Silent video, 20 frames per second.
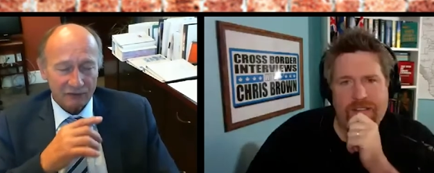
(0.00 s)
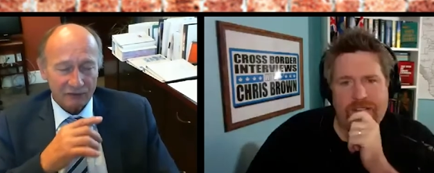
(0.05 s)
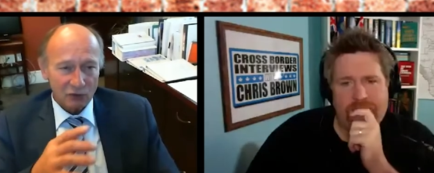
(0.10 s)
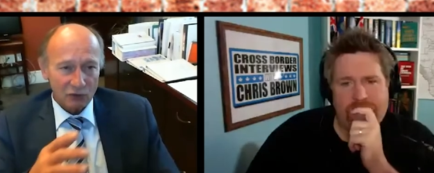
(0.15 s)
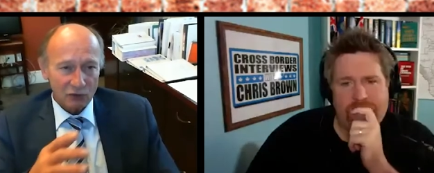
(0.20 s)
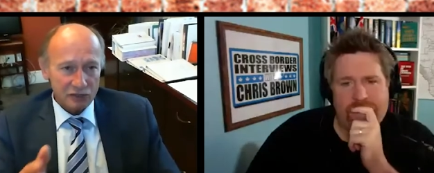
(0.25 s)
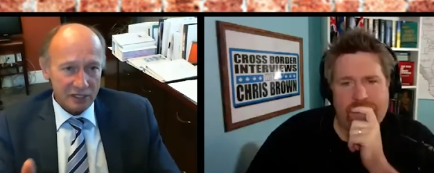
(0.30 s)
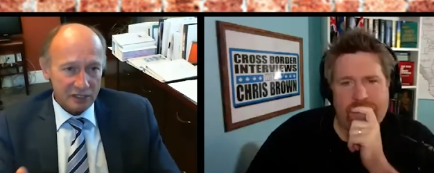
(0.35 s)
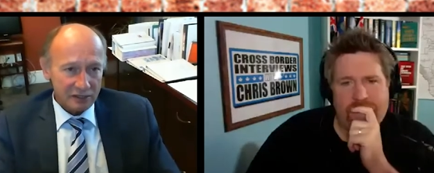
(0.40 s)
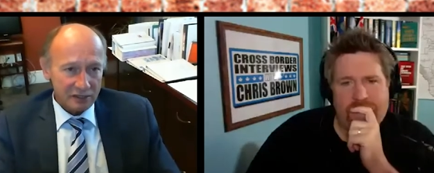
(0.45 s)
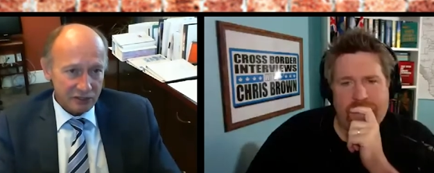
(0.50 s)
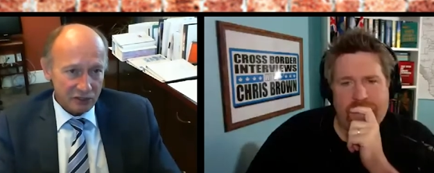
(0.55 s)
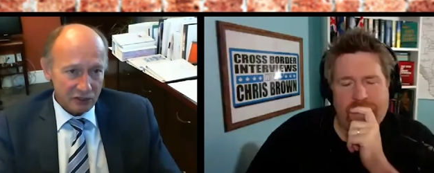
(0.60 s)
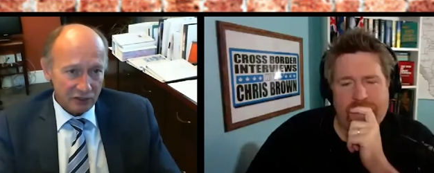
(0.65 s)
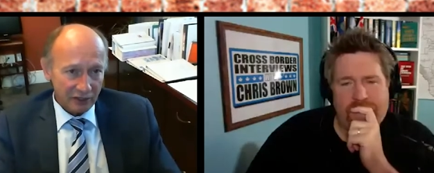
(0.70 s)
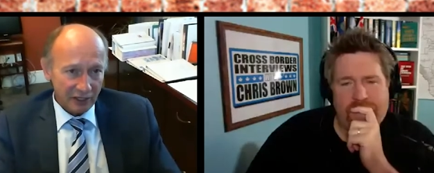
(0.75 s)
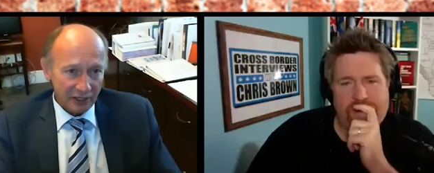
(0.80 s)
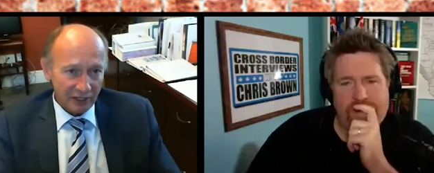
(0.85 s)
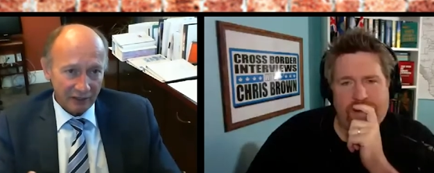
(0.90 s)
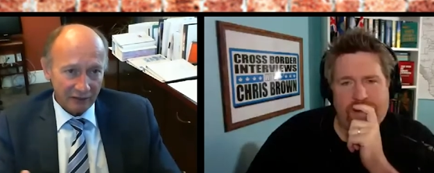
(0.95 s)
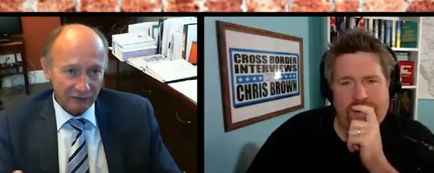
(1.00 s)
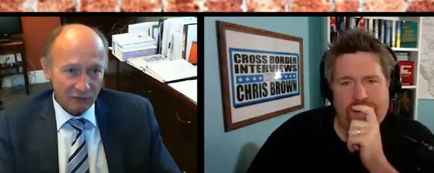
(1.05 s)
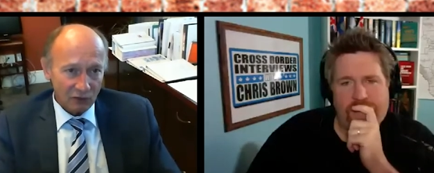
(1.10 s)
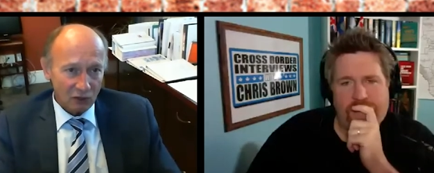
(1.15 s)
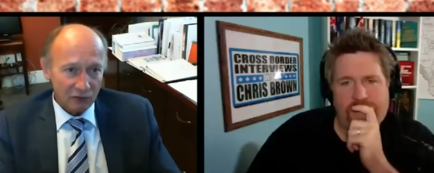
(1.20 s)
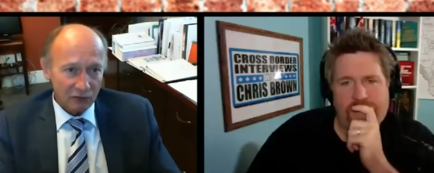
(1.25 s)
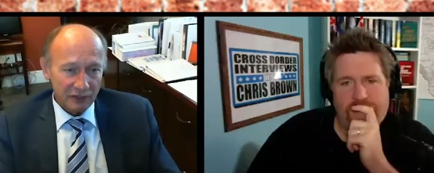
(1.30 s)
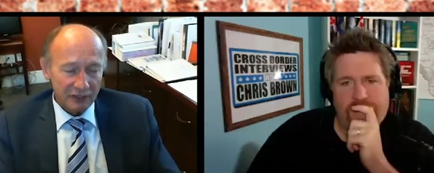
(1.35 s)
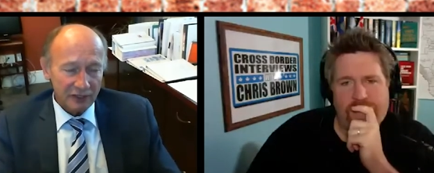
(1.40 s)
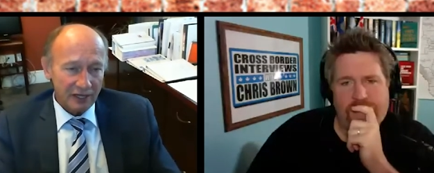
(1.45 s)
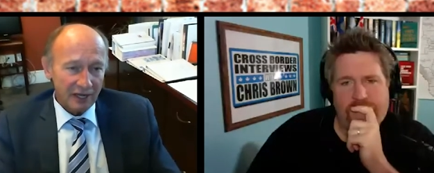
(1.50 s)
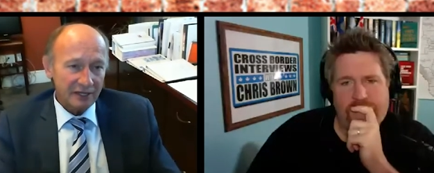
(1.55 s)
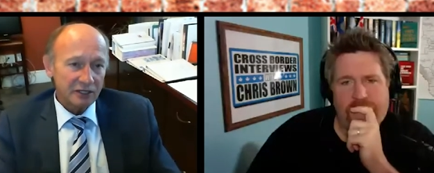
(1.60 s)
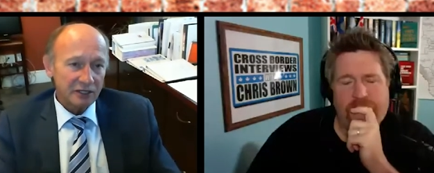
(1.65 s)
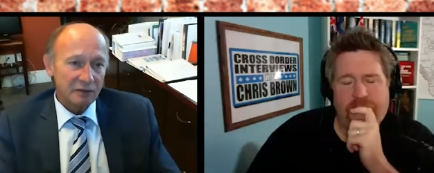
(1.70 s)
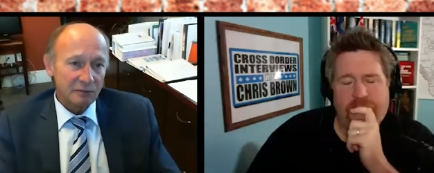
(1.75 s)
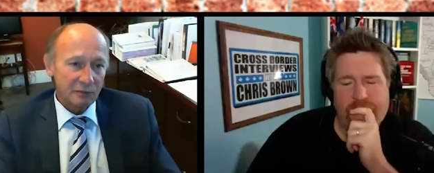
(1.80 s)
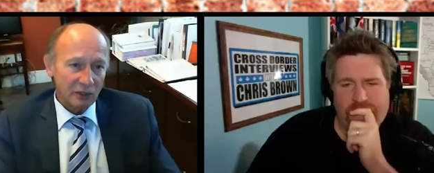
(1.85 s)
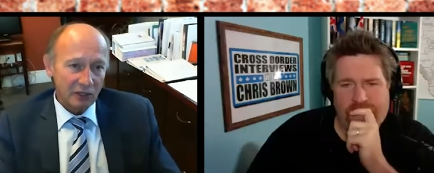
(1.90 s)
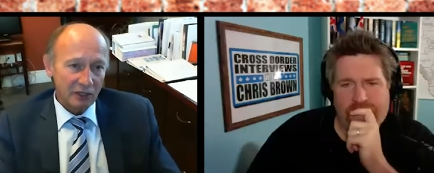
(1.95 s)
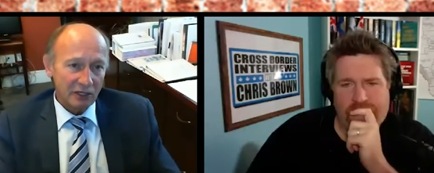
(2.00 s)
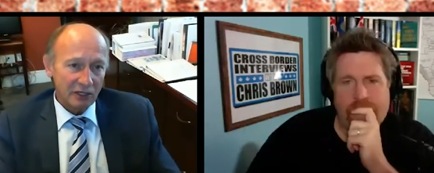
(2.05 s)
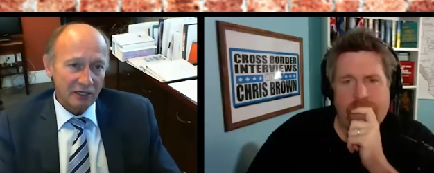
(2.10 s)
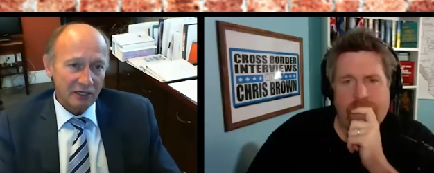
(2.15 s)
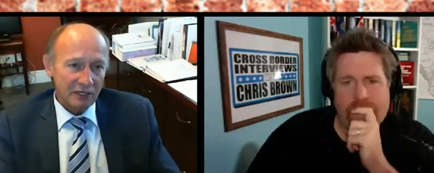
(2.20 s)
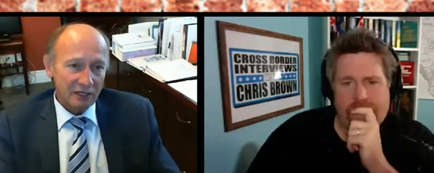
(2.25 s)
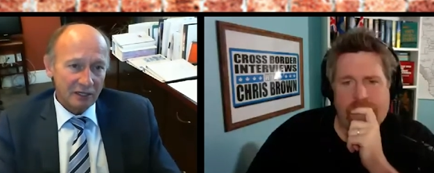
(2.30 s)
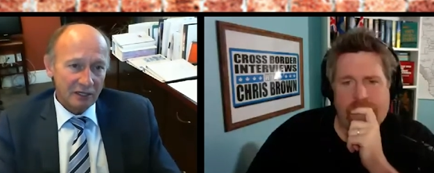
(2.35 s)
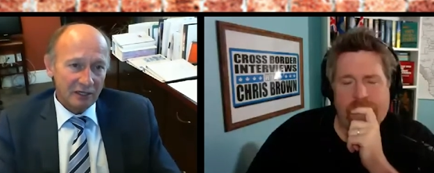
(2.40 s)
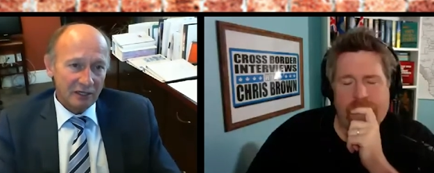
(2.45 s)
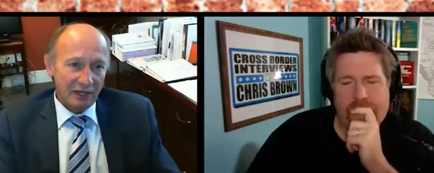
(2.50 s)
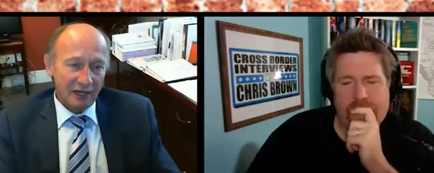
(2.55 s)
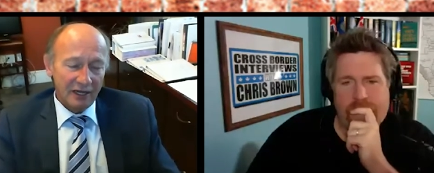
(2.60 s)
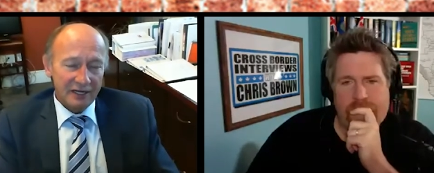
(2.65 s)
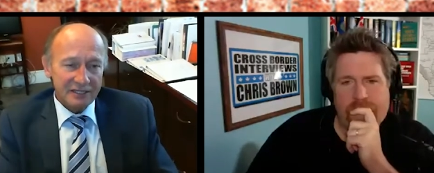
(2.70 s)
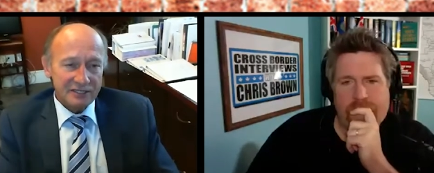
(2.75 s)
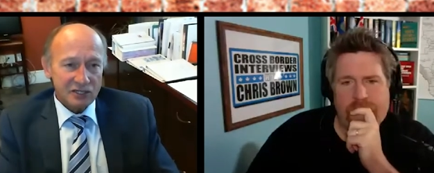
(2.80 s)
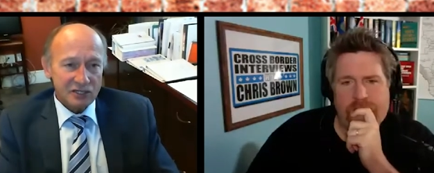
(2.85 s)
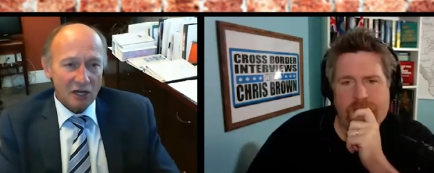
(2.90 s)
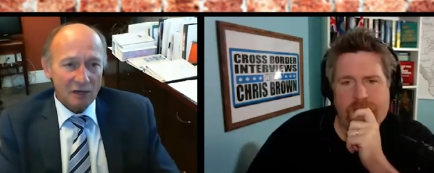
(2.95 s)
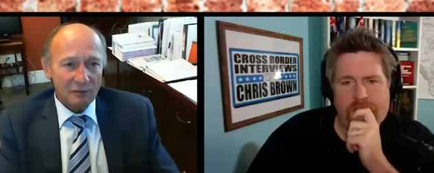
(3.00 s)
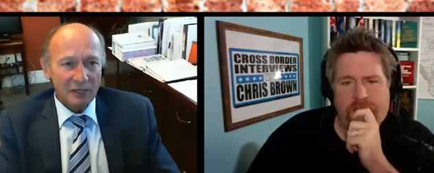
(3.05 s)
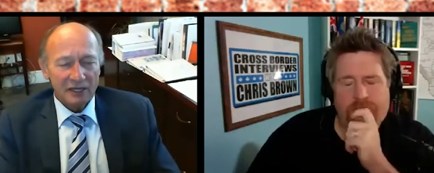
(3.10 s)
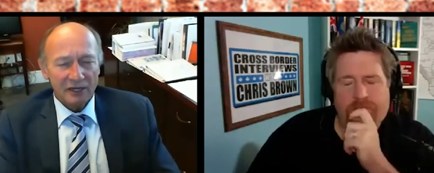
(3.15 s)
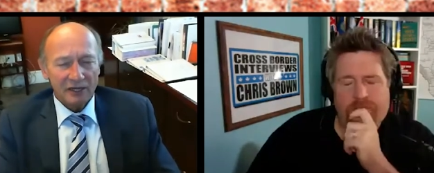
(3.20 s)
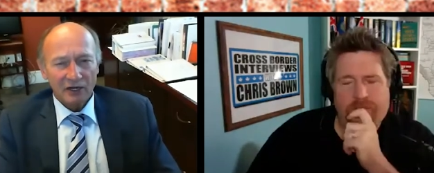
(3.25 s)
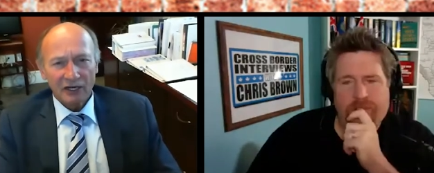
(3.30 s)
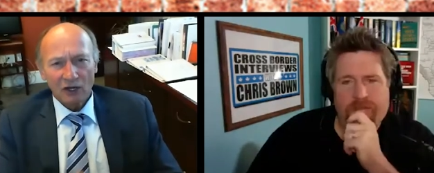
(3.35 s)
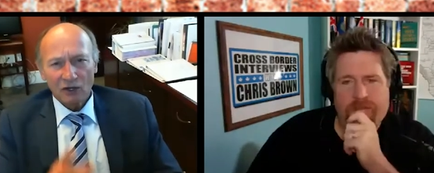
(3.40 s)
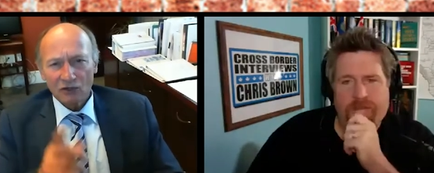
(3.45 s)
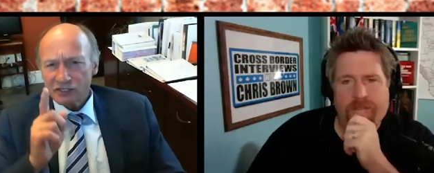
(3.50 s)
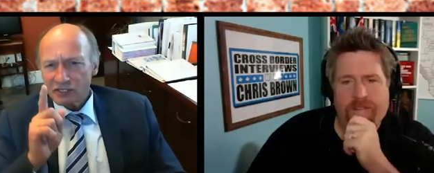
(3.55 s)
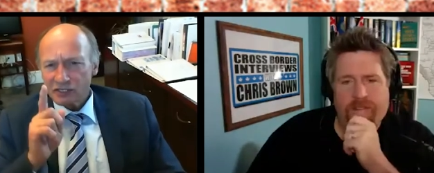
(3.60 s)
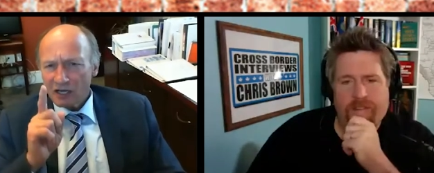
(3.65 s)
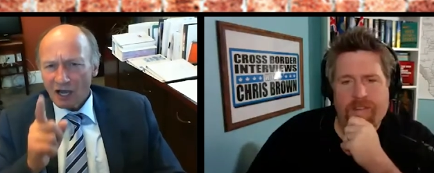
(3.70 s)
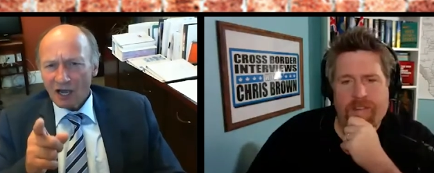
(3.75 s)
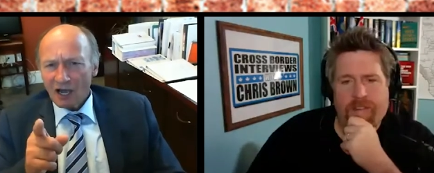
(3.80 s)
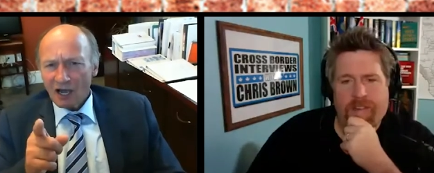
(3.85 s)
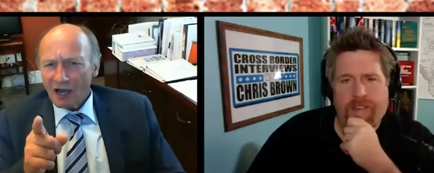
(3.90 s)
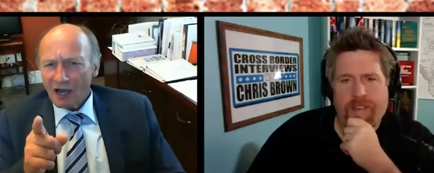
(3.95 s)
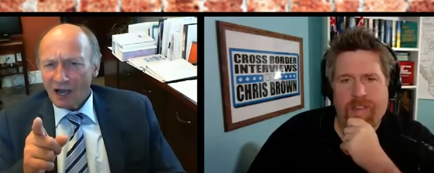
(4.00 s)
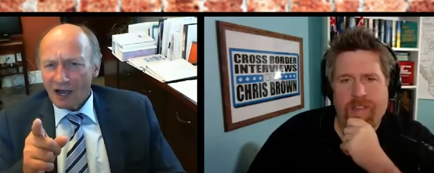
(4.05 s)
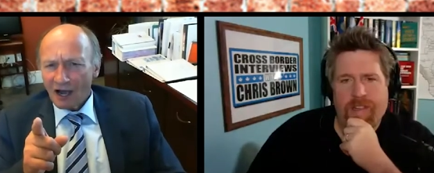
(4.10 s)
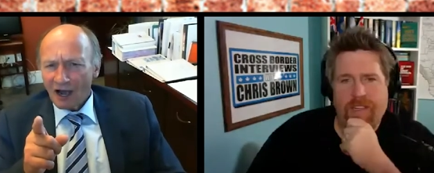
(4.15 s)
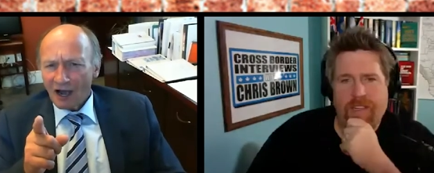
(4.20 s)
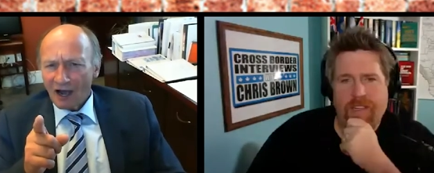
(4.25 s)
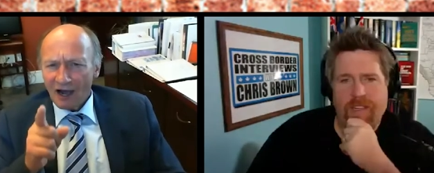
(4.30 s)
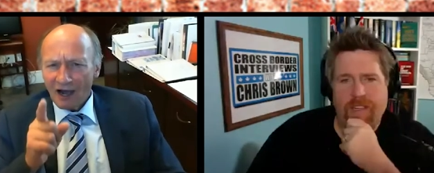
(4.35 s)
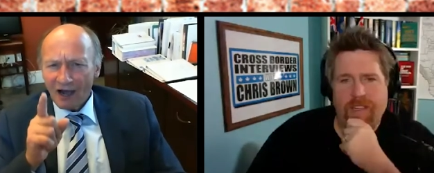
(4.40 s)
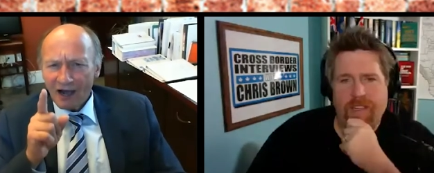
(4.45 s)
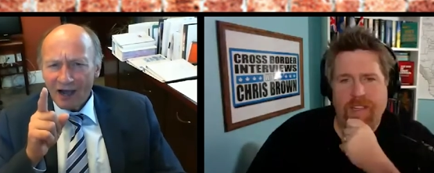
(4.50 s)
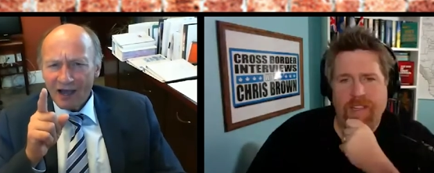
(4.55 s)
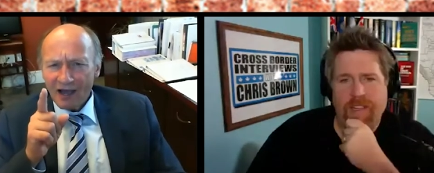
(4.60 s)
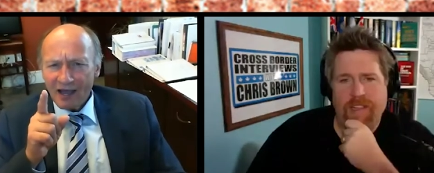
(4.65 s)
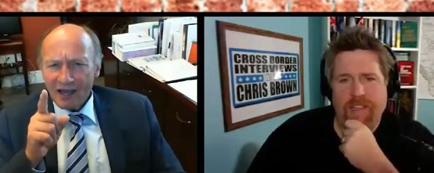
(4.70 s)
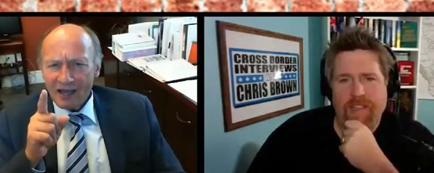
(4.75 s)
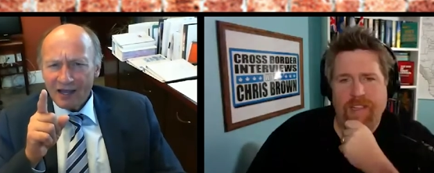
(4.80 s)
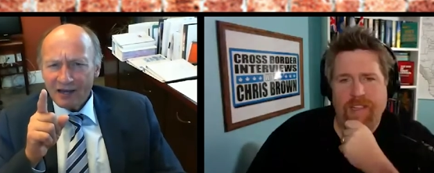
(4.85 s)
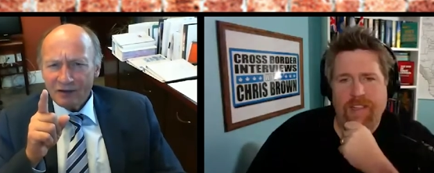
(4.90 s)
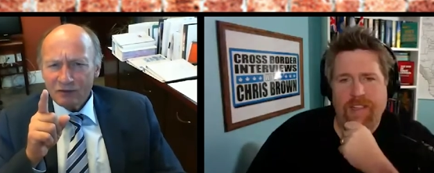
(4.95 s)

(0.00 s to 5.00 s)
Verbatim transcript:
Speaker 1: Of course, I started getting involved in that community, and he saw me there. He goes, I